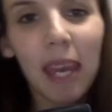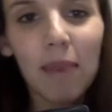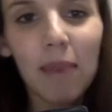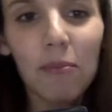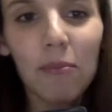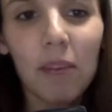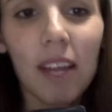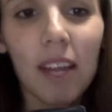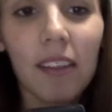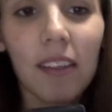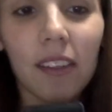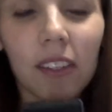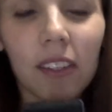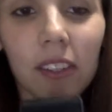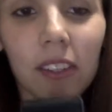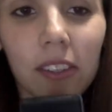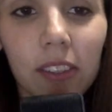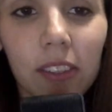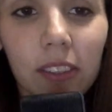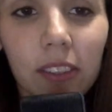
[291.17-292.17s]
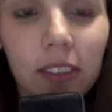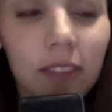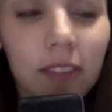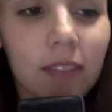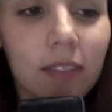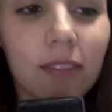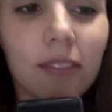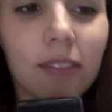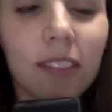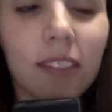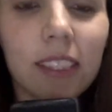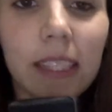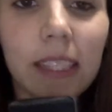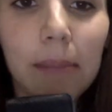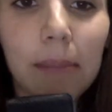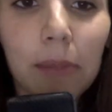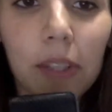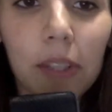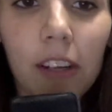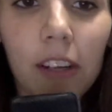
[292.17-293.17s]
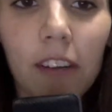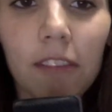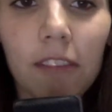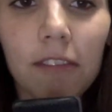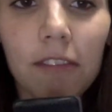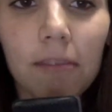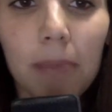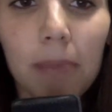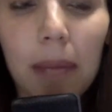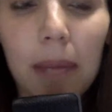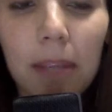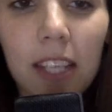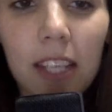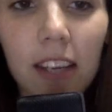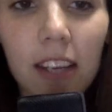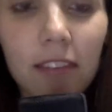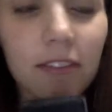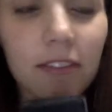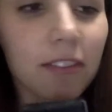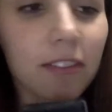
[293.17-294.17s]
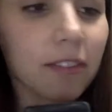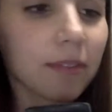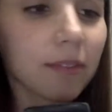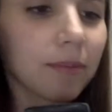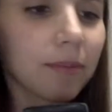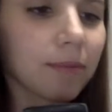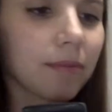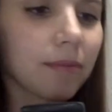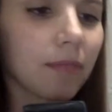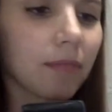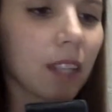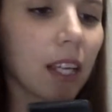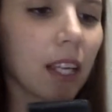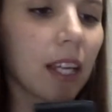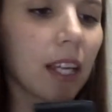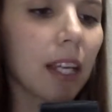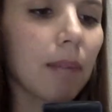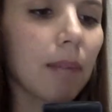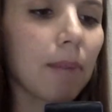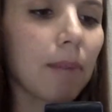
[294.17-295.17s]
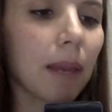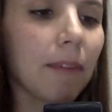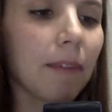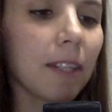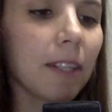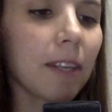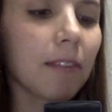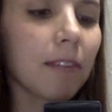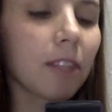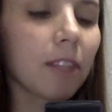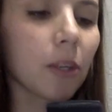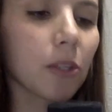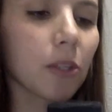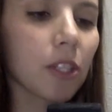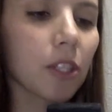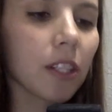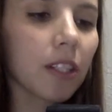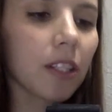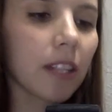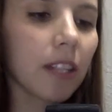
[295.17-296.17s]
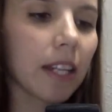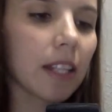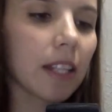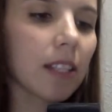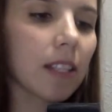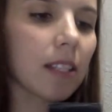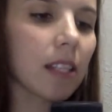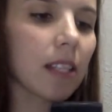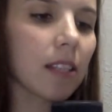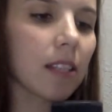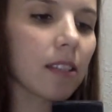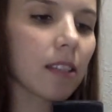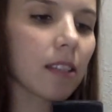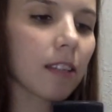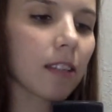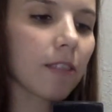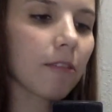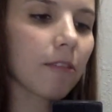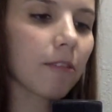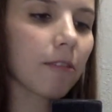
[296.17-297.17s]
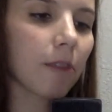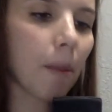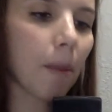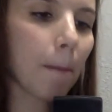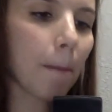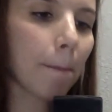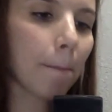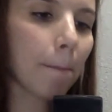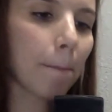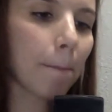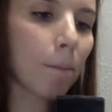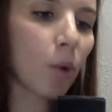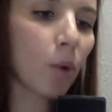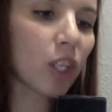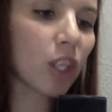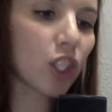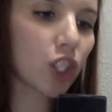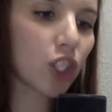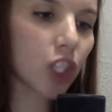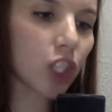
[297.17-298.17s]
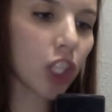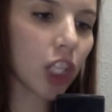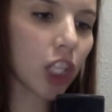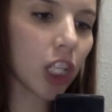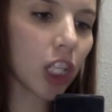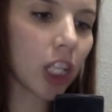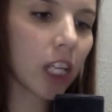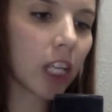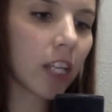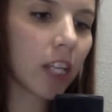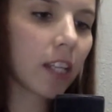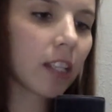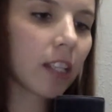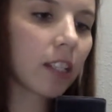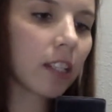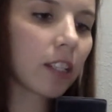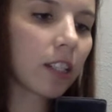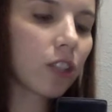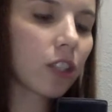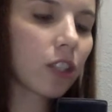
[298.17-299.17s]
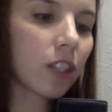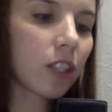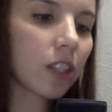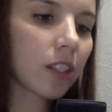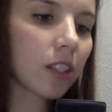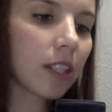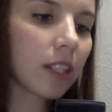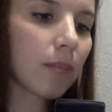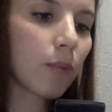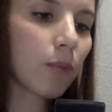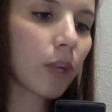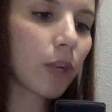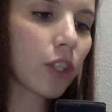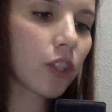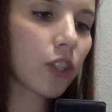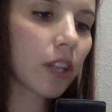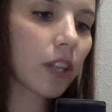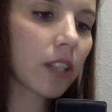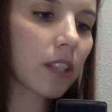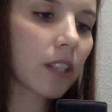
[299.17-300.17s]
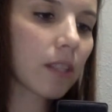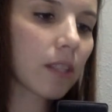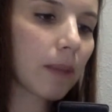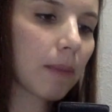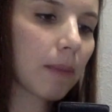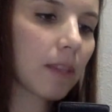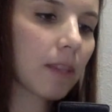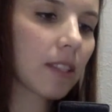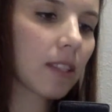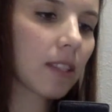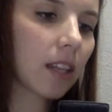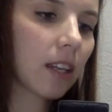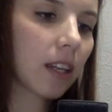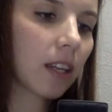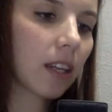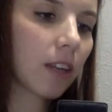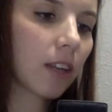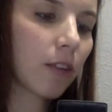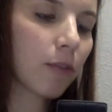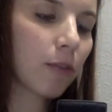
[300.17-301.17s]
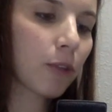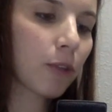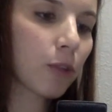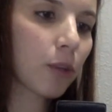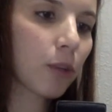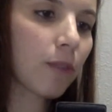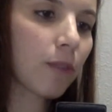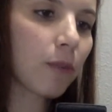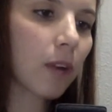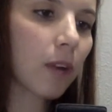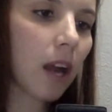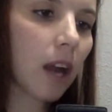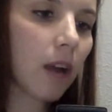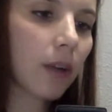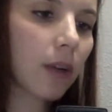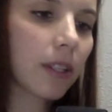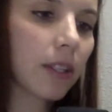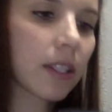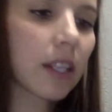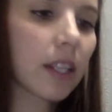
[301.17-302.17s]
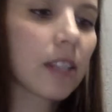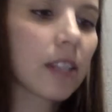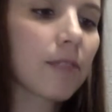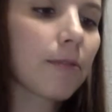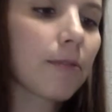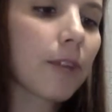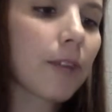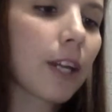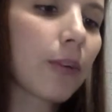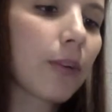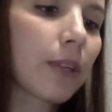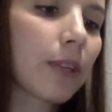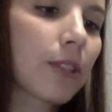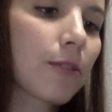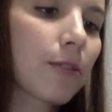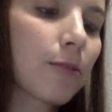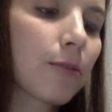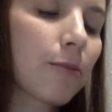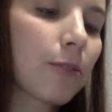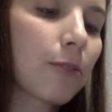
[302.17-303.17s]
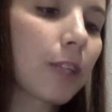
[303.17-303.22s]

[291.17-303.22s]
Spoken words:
with a little sample of Baby Dove lotion. It's sensitive moisture gently moisturizes baby skin for 24 hours and it's fragrance free,